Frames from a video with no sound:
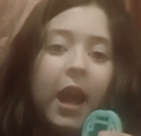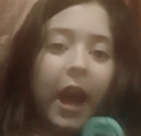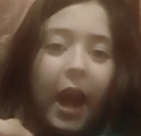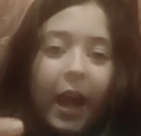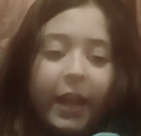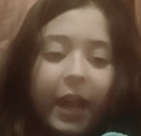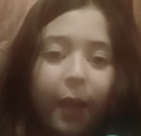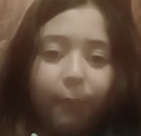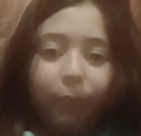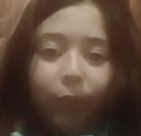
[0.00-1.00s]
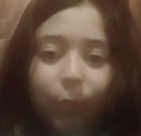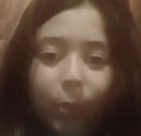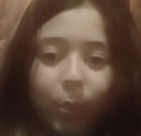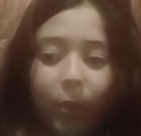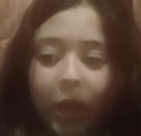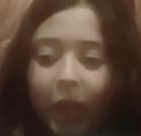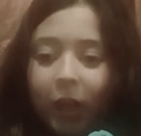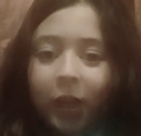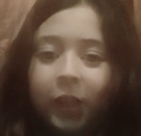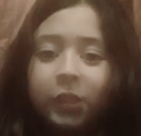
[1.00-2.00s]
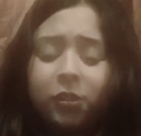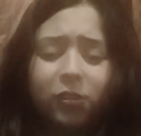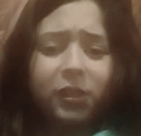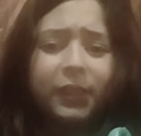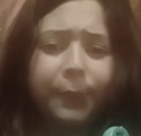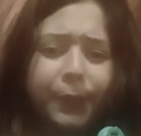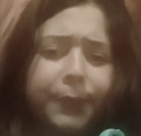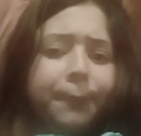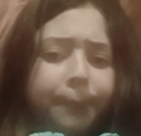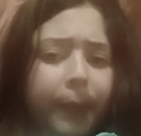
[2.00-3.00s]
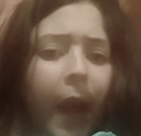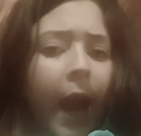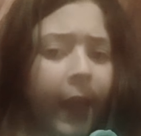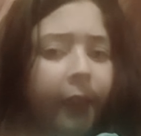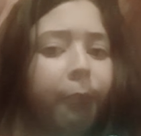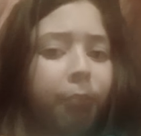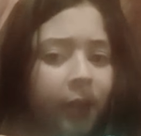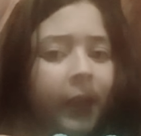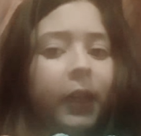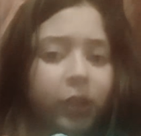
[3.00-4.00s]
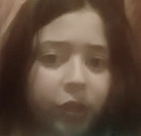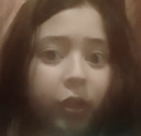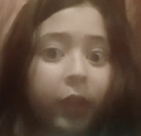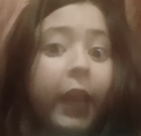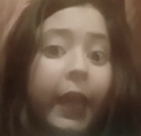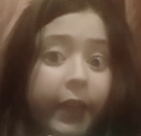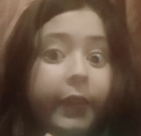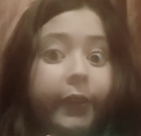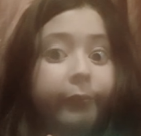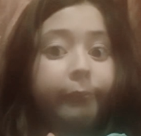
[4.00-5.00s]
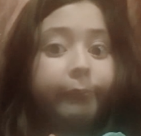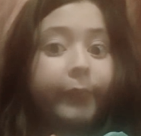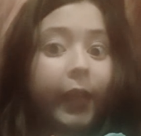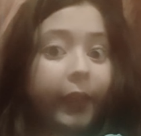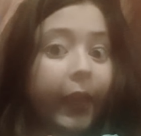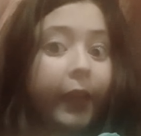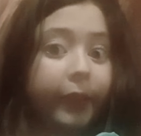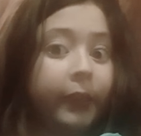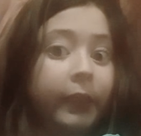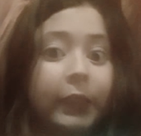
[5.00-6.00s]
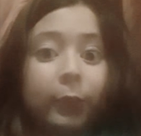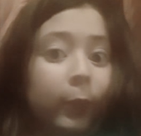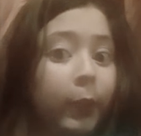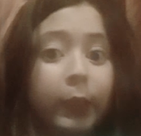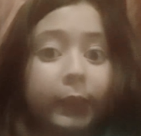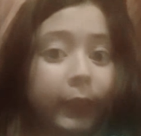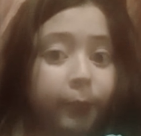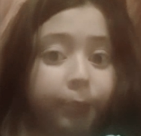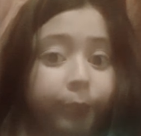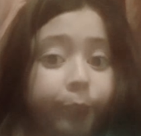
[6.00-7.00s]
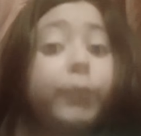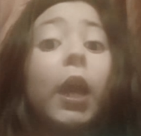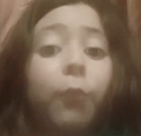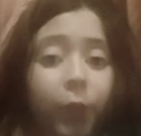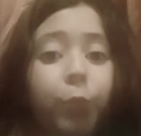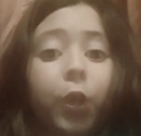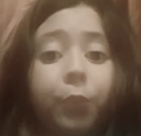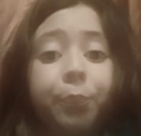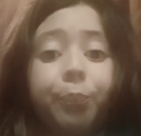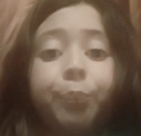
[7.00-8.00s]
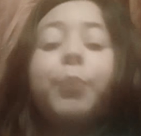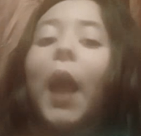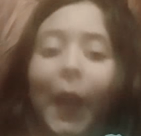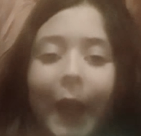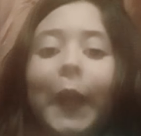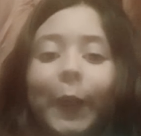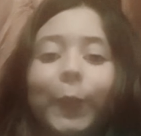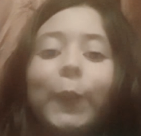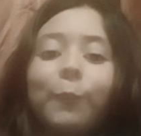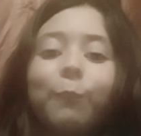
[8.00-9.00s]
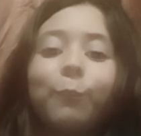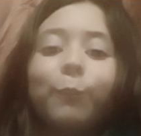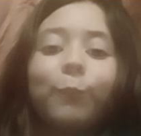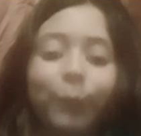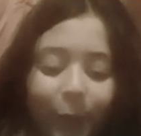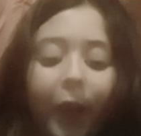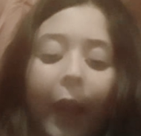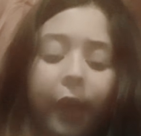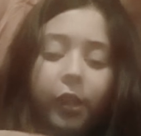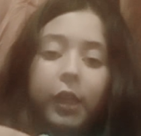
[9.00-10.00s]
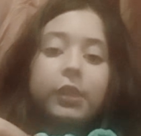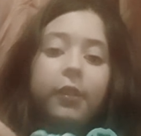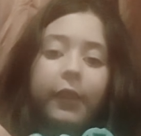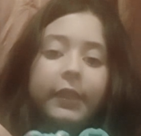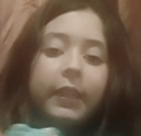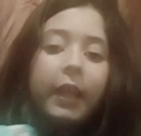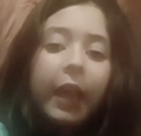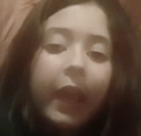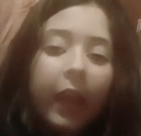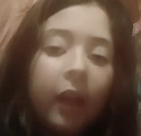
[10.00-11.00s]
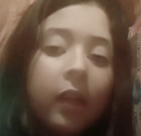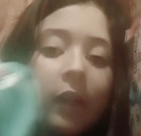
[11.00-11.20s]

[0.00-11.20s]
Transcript: I got blue blue hair. So this thing is, i pretty sure candy. Candy. That's all I gotta see. One word. Candy. Okay. So this is the hair.